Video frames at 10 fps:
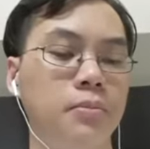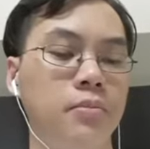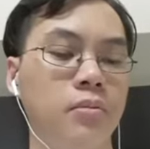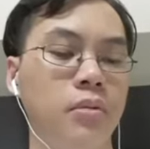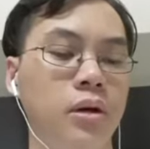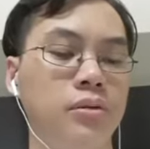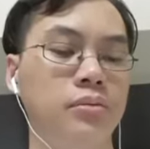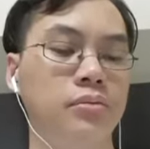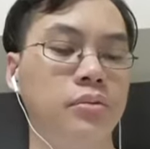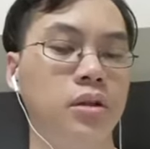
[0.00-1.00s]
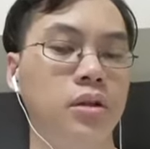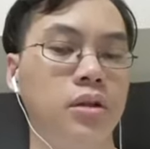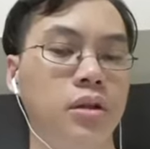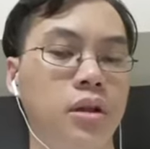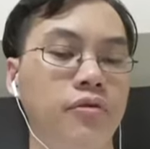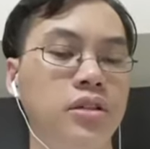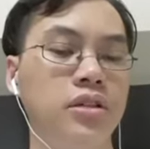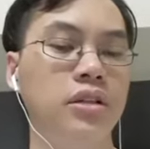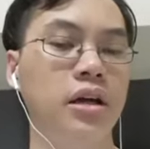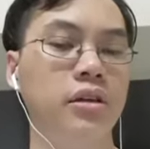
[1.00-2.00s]
but if this is
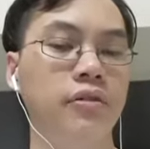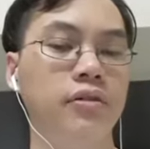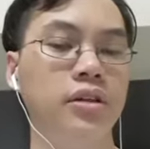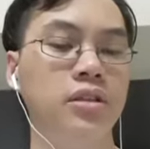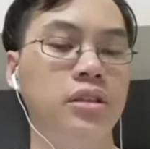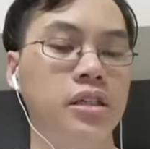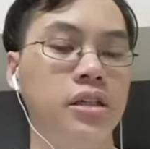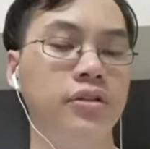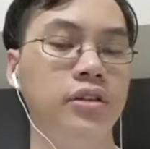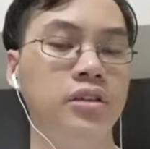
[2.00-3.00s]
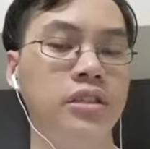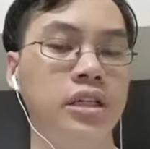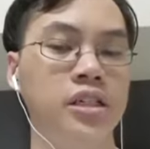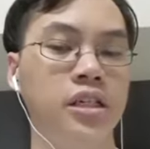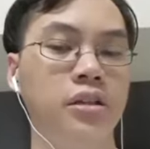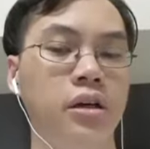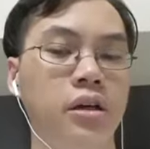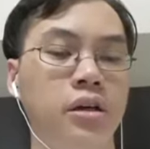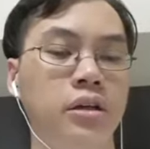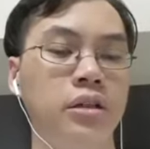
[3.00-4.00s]
done, if this sec- if this section
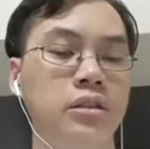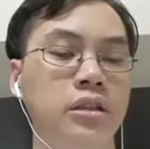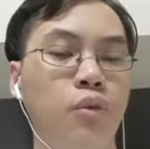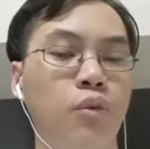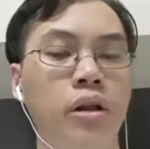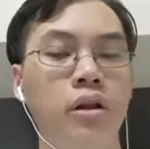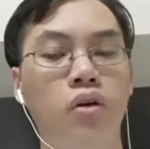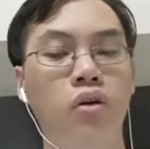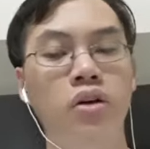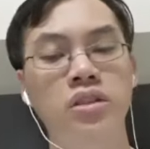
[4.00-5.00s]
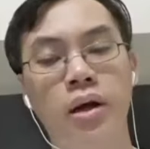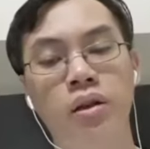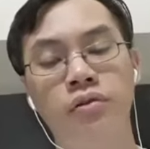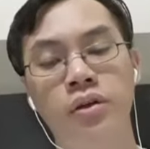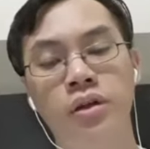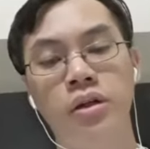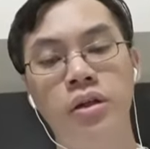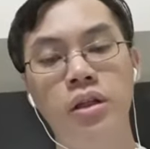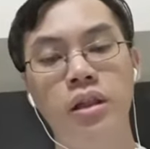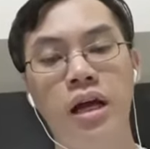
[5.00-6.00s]
uh, is done well or is part of a
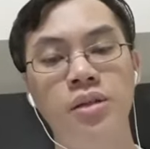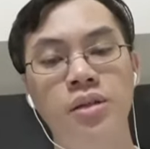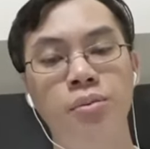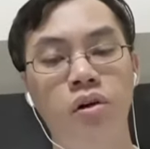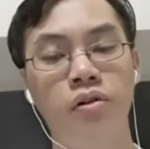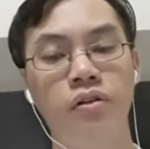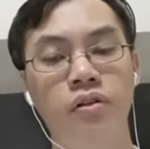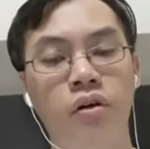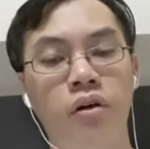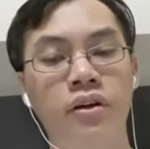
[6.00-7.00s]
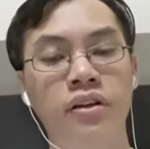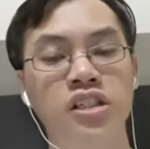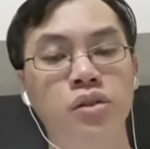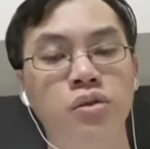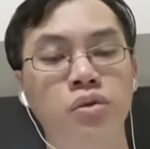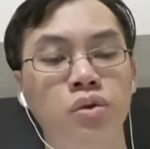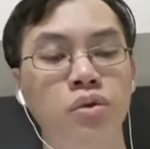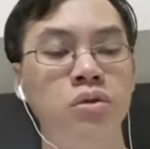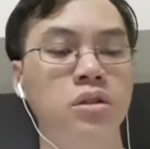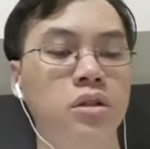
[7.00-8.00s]
larger book of, of additional
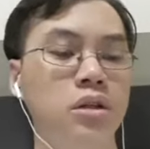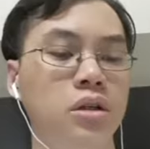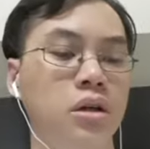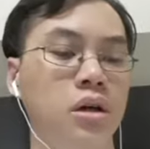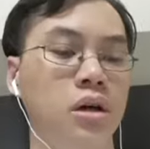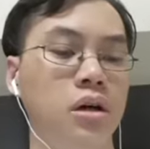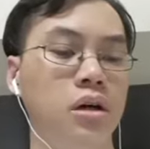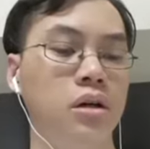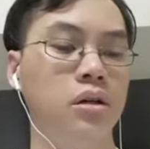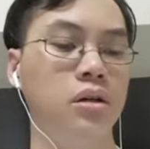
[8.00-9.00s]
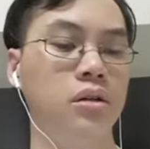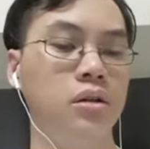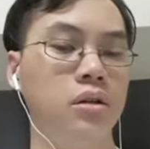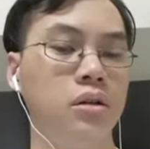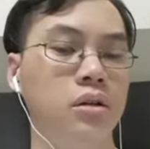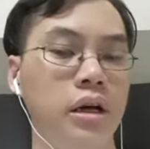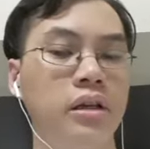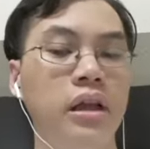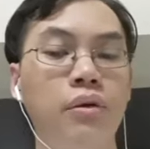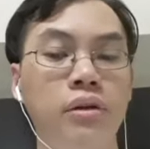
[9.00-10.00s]
rules, uh, yeah,
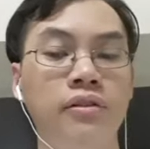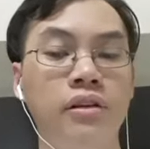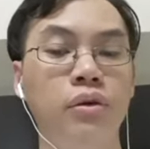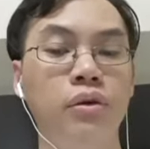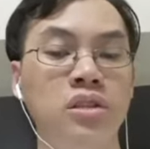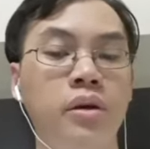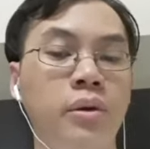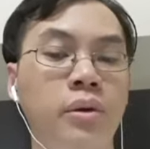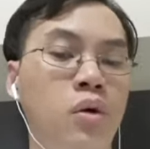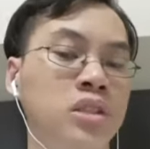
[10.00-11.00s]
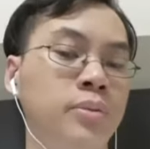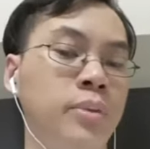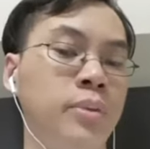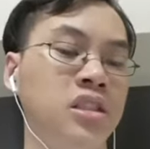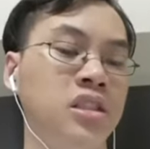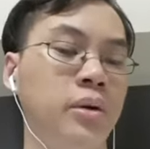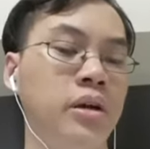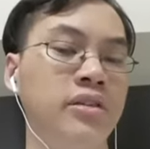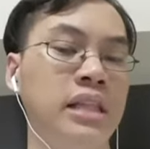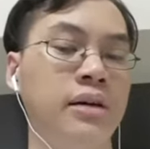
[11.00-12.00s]
then I would definitely want to see a bit more expansions. But if
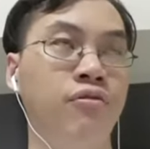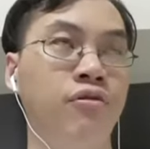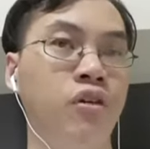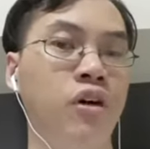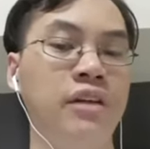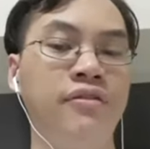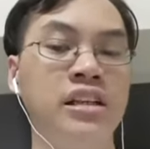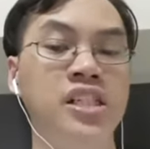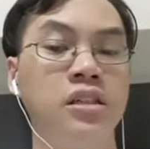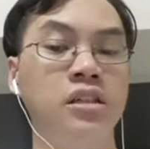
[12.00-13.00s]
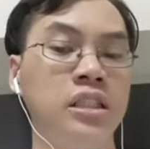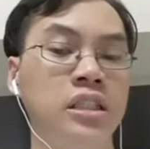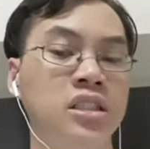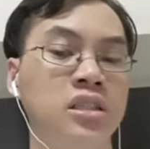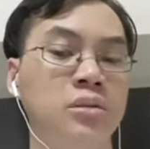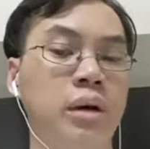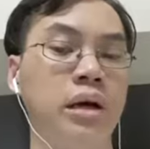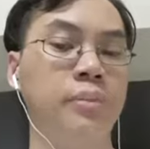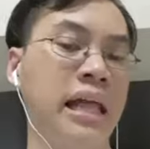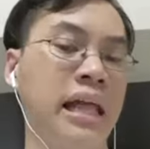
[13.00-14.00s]
it's like for an adventure, like just a minor
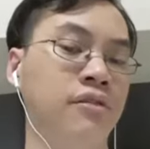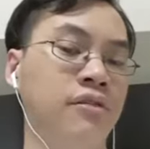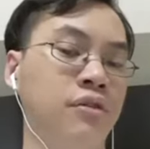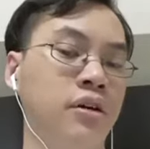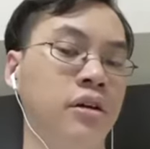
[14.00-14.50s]
mechanic for an,